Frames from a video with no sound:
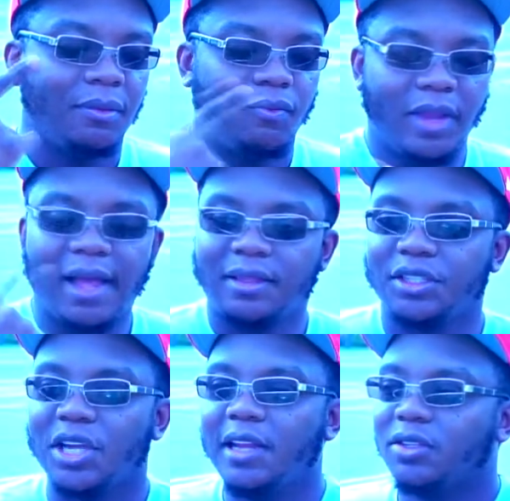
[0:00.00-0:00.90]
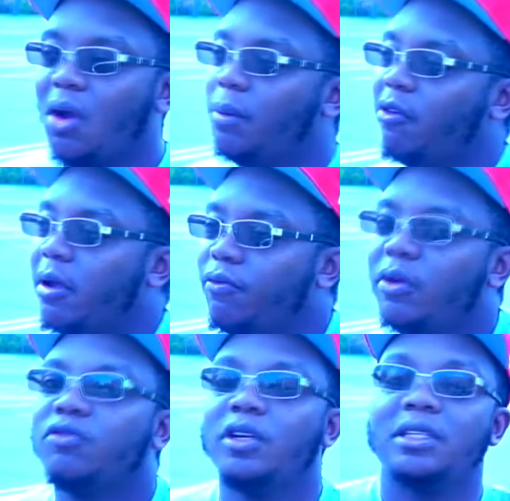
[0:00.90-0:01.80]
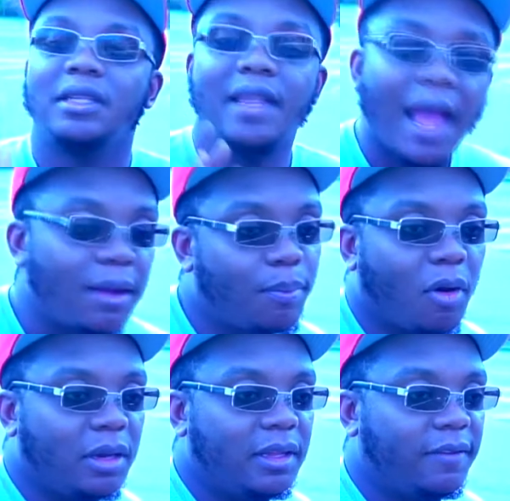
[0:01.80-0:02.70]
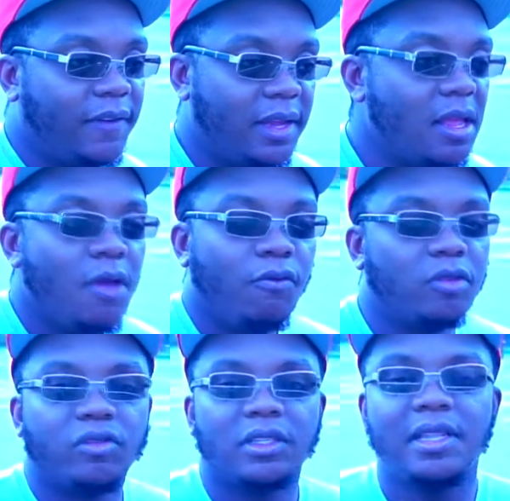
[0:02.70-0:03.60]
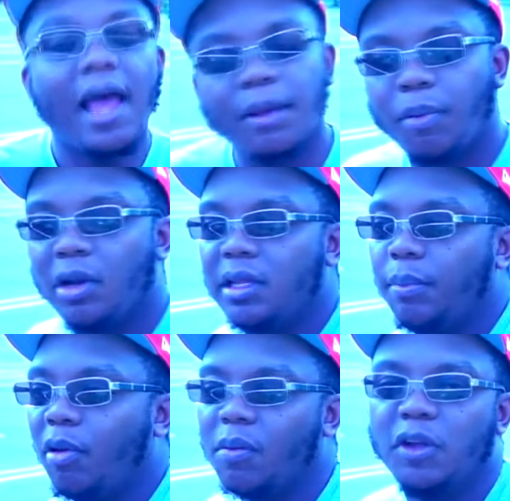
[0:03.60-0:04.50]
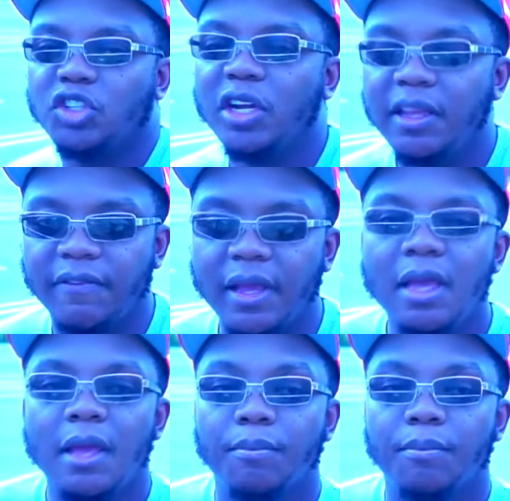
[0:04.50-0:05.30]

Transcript: we got the shiny Skarmory, which was not a part of the event, which was not a part of the Pokemon Journey event,